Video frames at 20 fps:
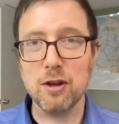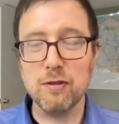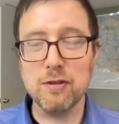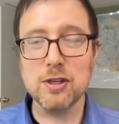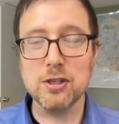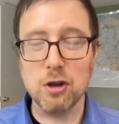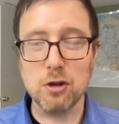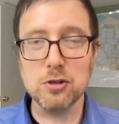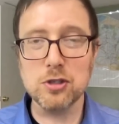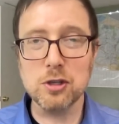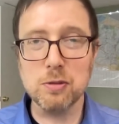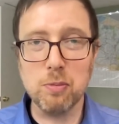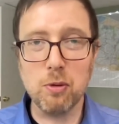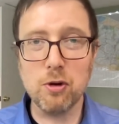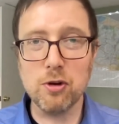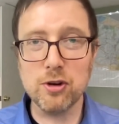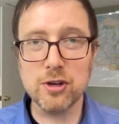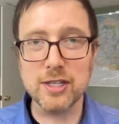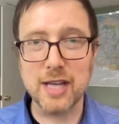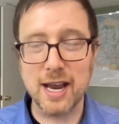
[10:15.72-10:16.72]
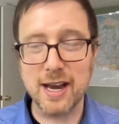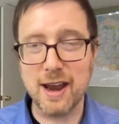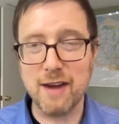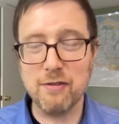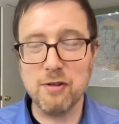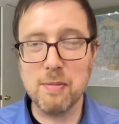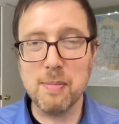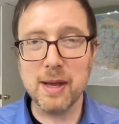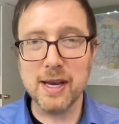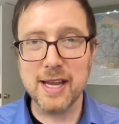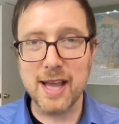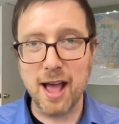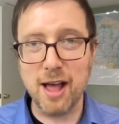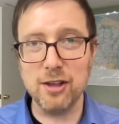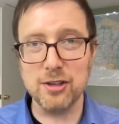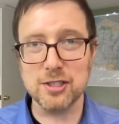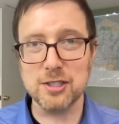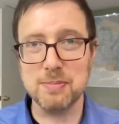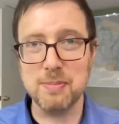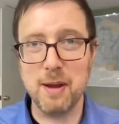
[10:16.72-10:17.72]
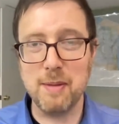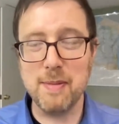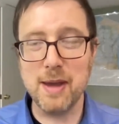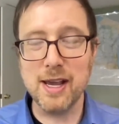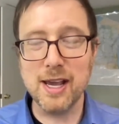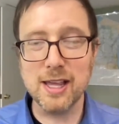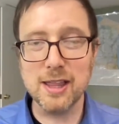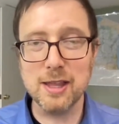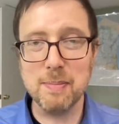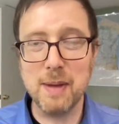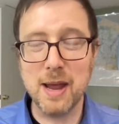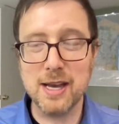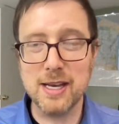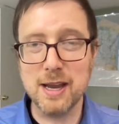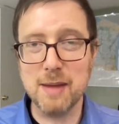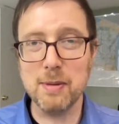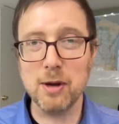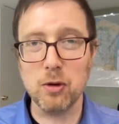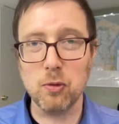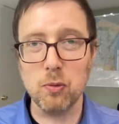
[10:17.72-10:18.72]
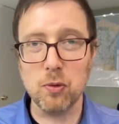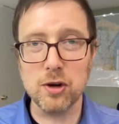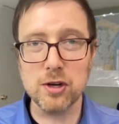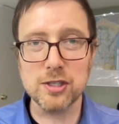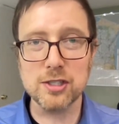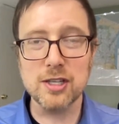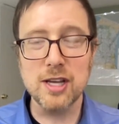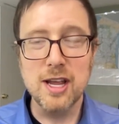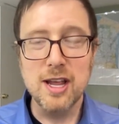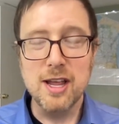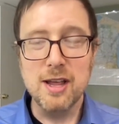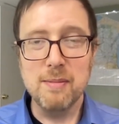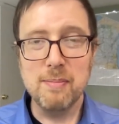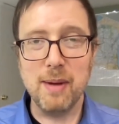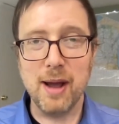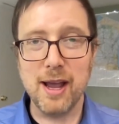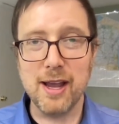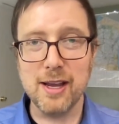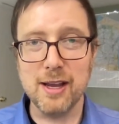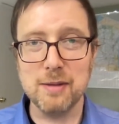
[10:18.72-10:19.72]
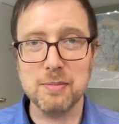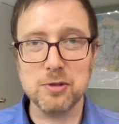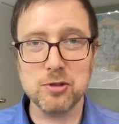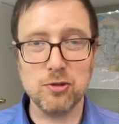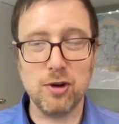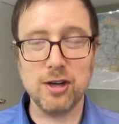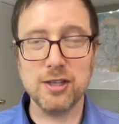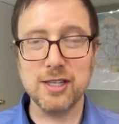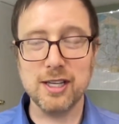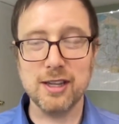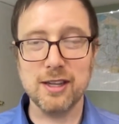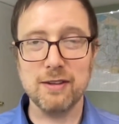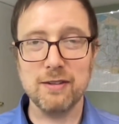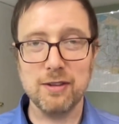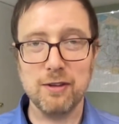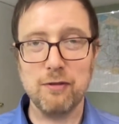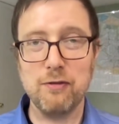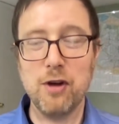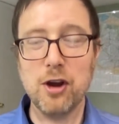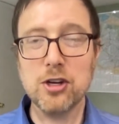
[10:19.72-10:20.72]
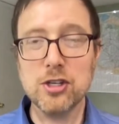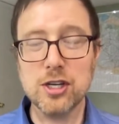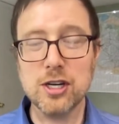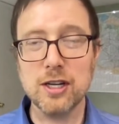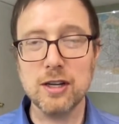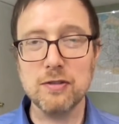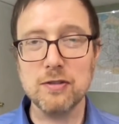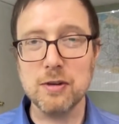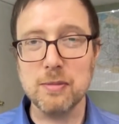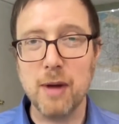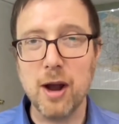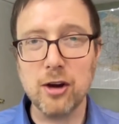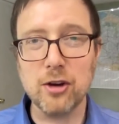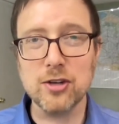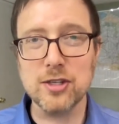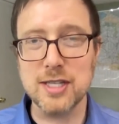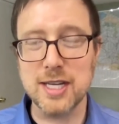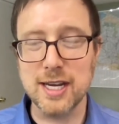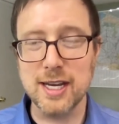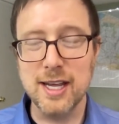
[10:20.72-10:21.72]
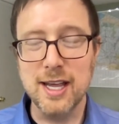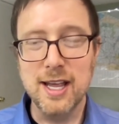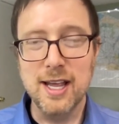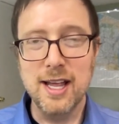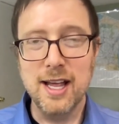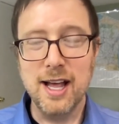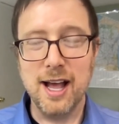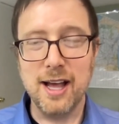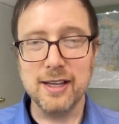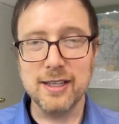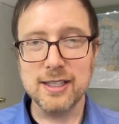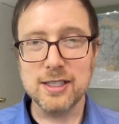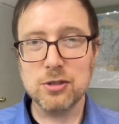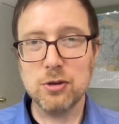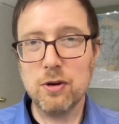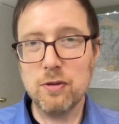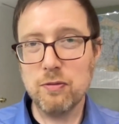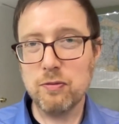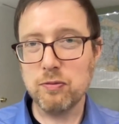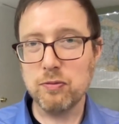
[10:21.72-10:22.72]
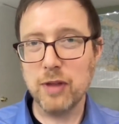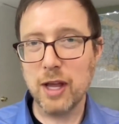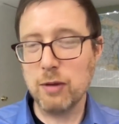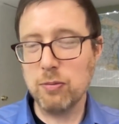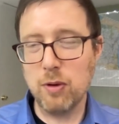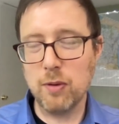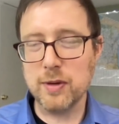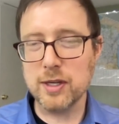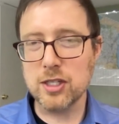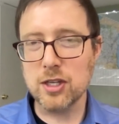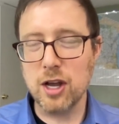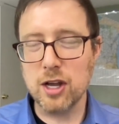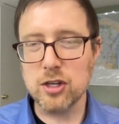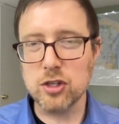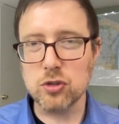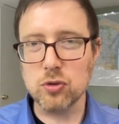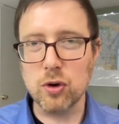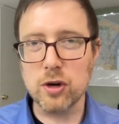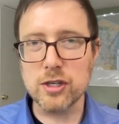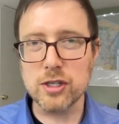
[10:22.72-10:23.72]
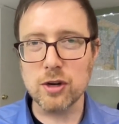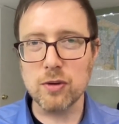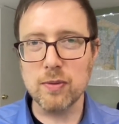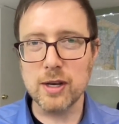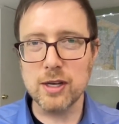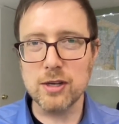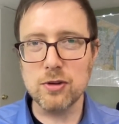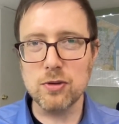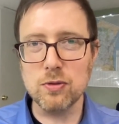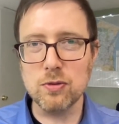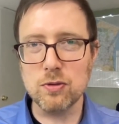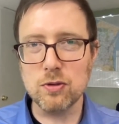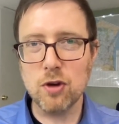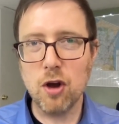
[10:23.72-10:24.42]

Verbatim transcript: of his own supporters and everybody else by making the pandemic worse, by obstructing the functioning of democracy. It's sort of like what we saw in Georgia. When you